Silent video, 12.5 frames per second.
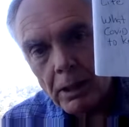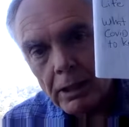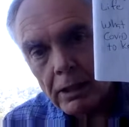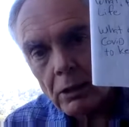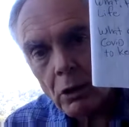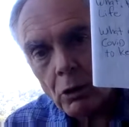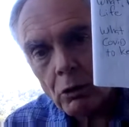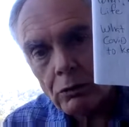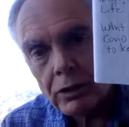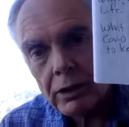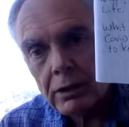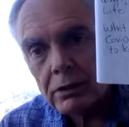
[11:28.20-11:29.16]
by
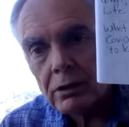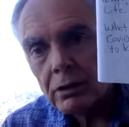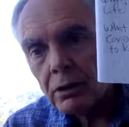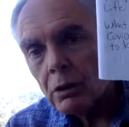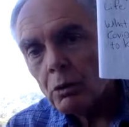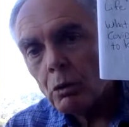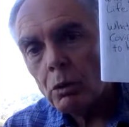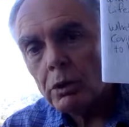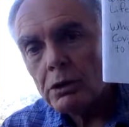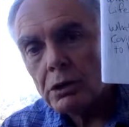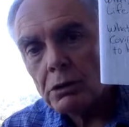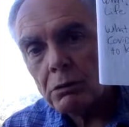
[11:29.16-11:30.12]
COVID
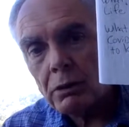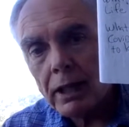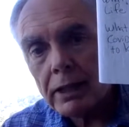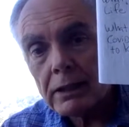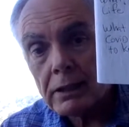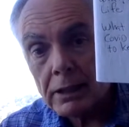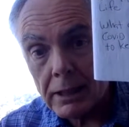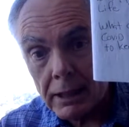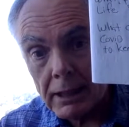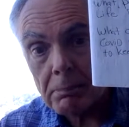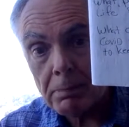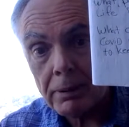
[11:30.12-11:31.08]
would you like to
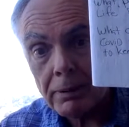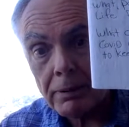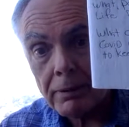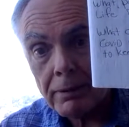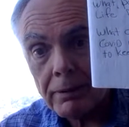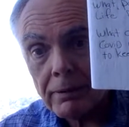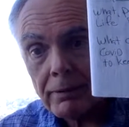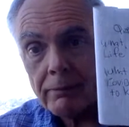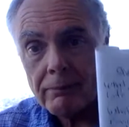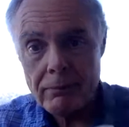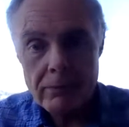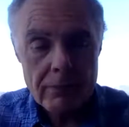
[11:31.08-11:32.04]
keep?
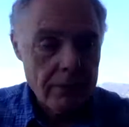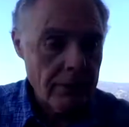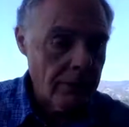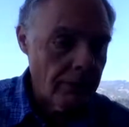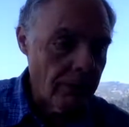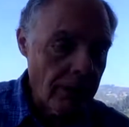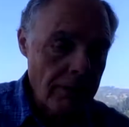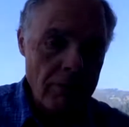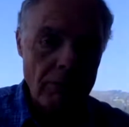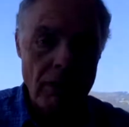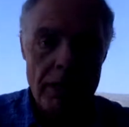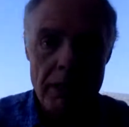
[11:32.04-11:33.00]
Let's
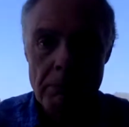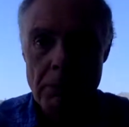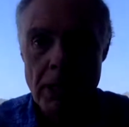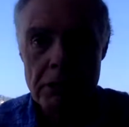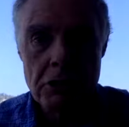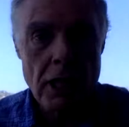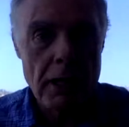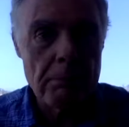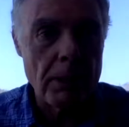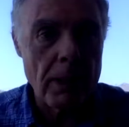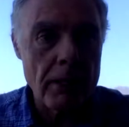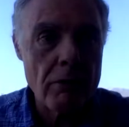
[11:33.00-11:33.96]
light up that chat
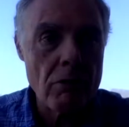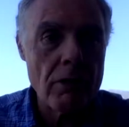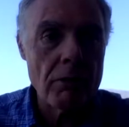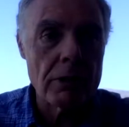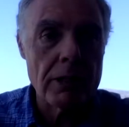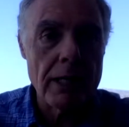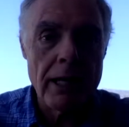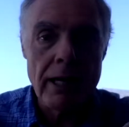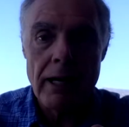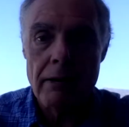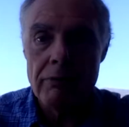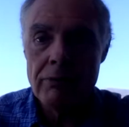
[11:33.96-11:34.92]
box, see what you
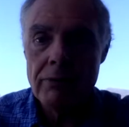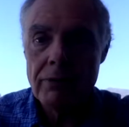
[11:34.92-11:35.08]
have.